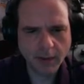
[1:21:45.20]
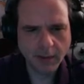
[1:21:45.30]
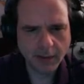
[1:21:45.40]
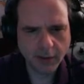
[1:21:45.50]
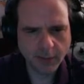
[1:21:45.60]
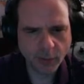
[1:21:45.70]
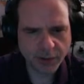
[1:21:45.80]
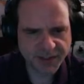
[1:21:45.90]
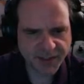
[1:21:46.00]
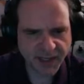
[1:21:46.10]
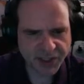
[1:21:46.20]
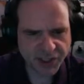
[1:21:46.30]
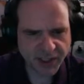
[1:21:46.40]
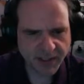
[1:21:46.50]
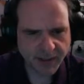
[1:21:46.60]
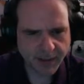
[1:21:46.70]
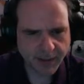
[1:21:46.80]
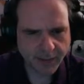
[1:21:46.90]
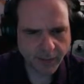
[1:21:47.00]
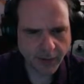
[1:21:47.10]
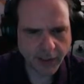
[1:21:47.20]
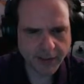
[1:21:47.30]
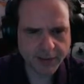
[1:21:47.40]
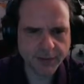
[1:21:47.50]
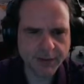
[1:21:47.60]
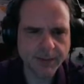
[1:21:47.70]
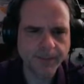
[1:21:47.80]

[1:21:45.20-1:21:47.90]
little more sketchy, right? So it's,